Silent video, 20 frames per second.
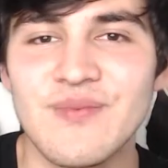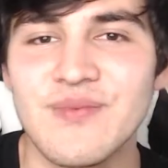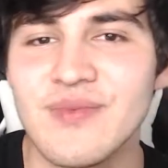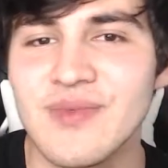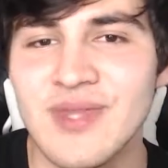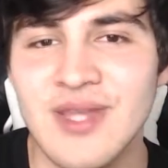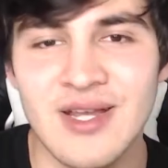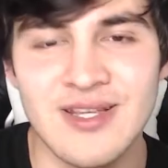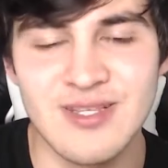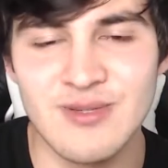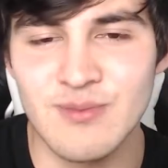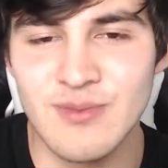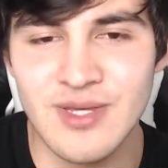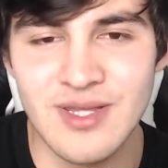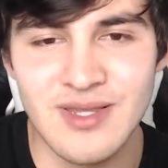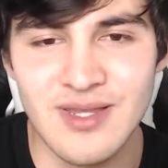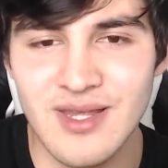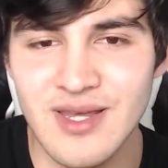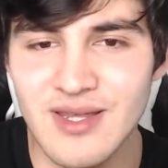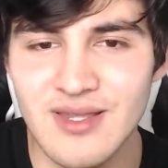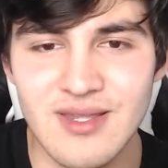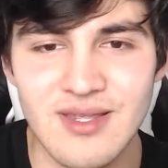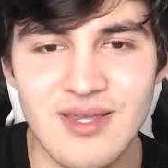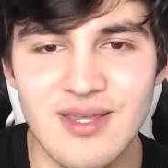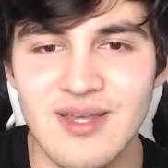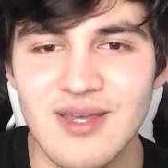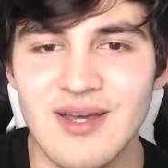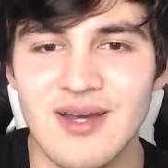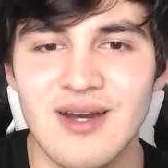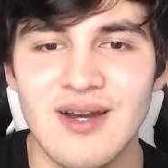doesn't mean that
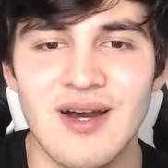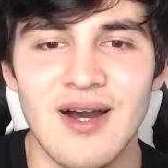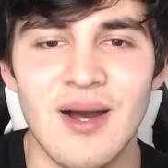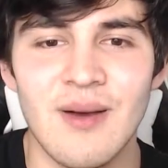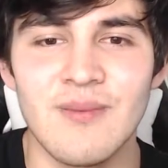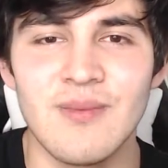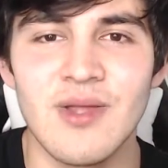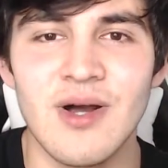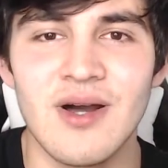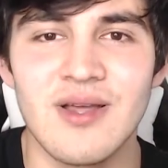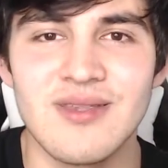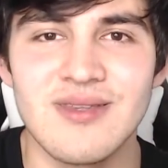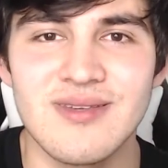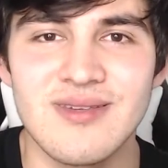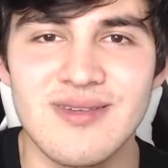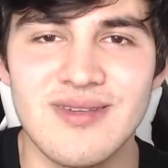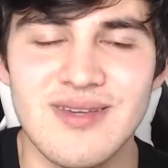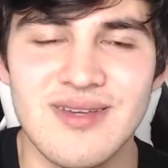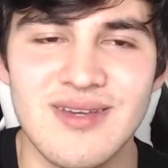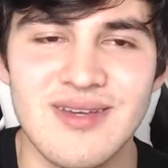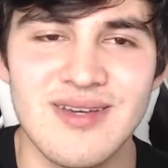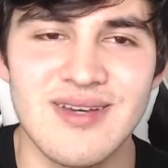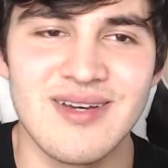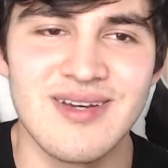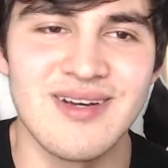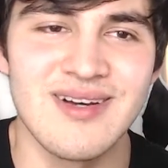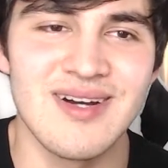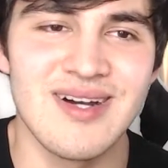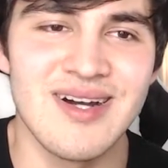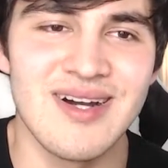I'm not
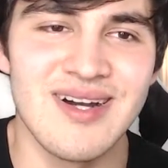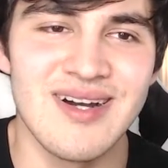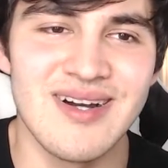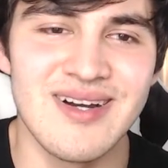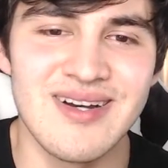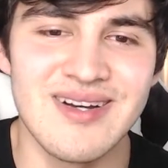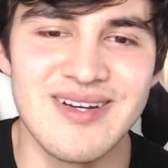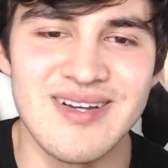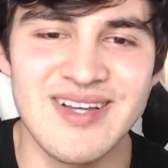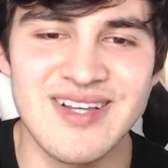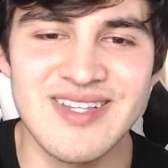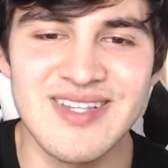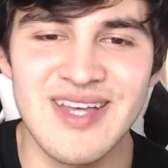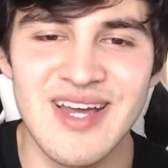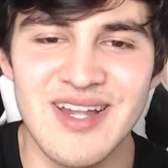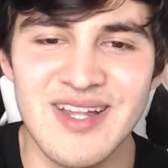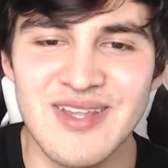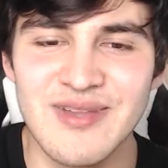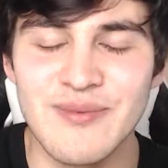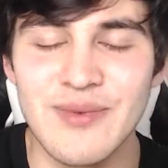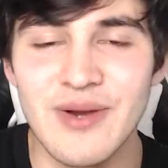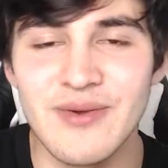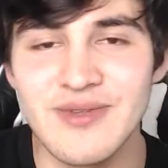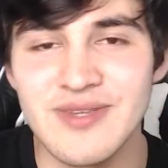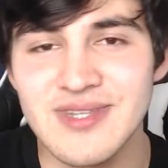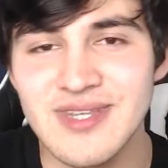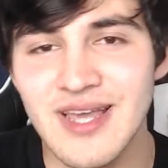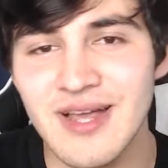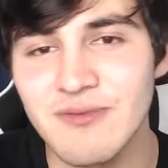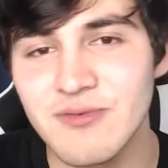excited about
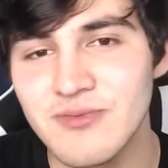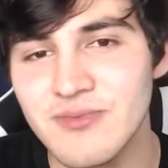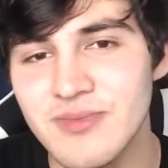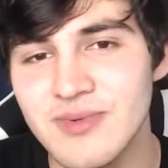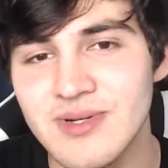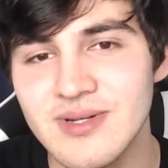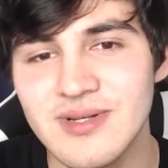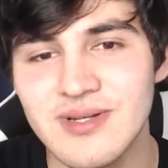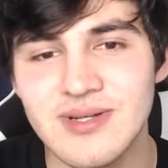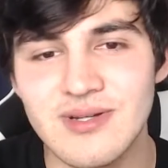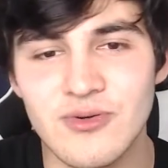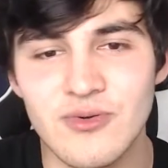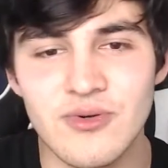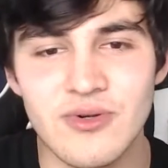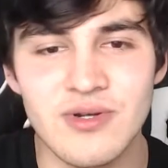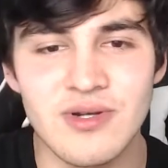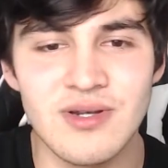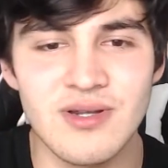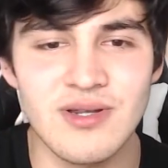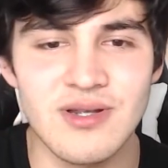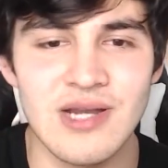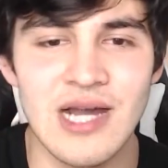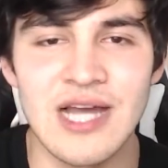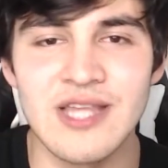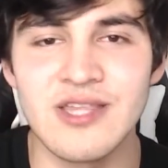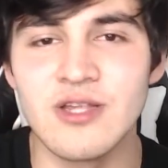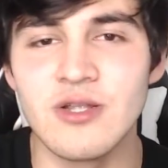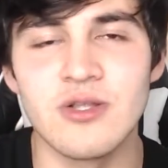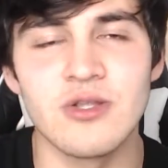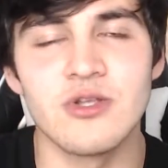this album, or I
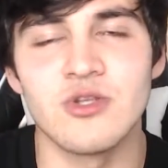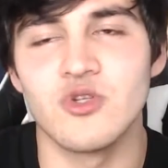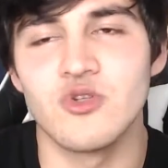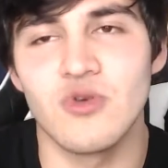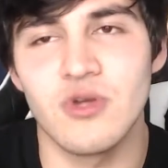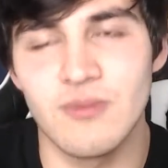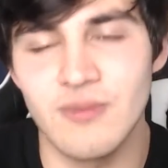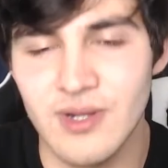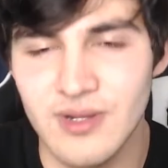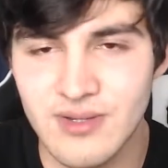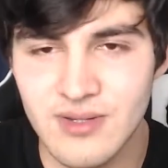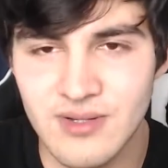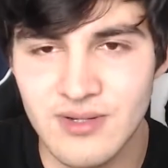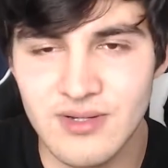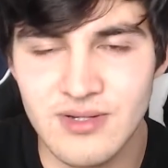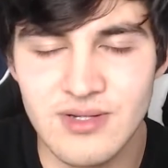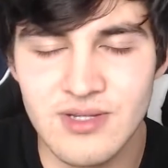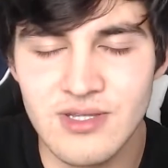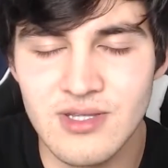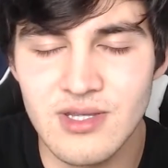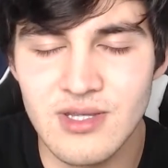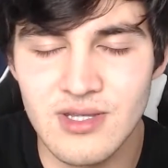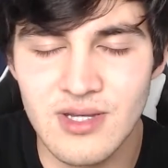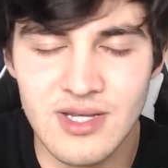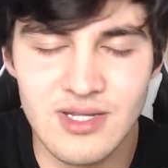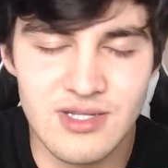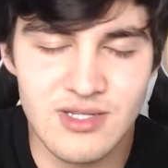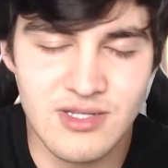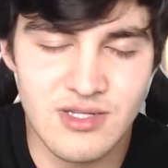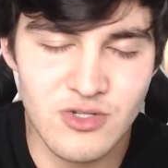didn't enjoy I
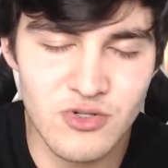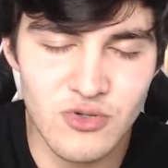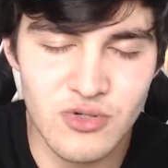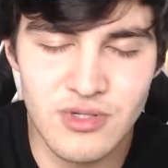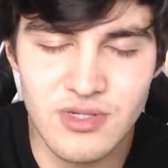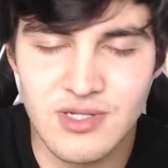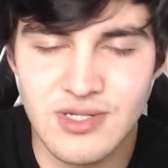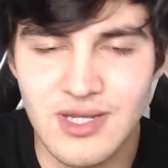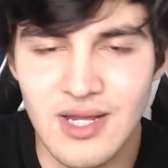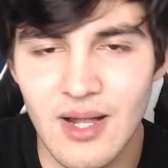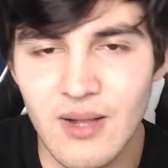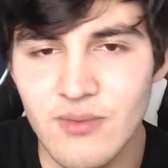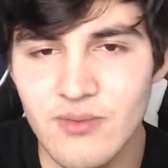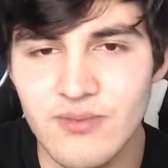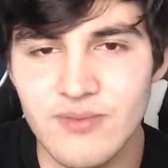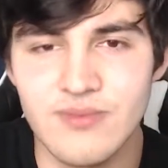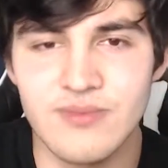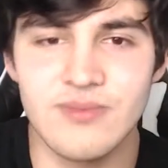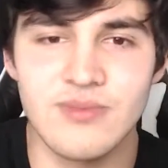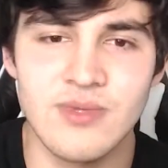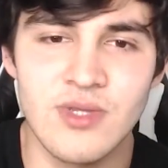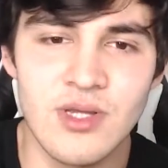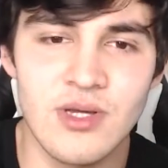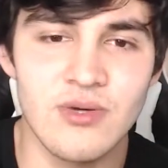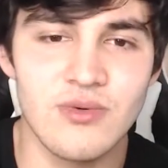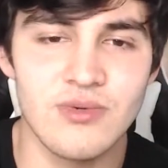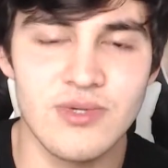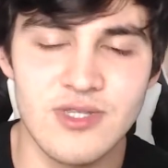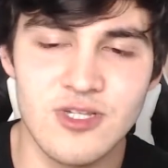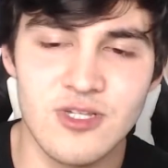didn't enjoy this album. No,
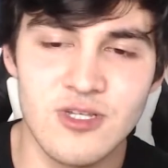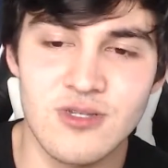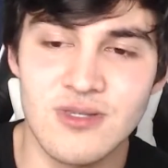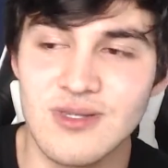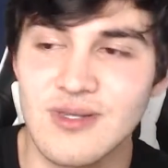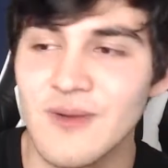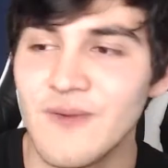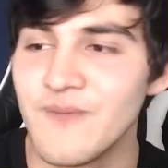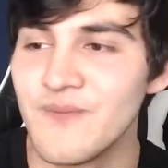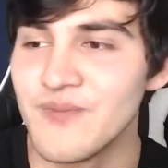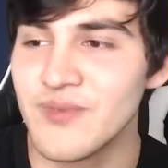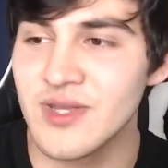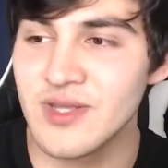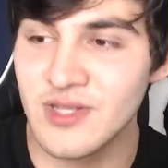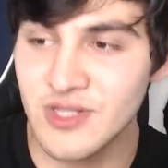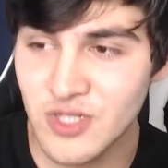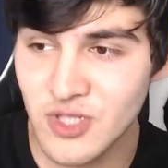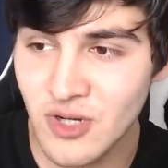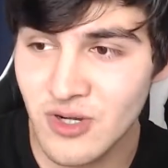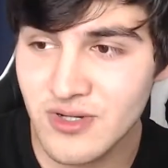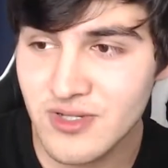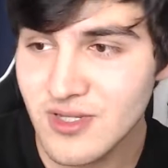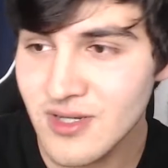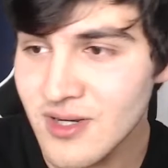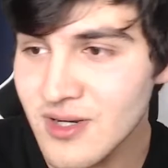it's just the songs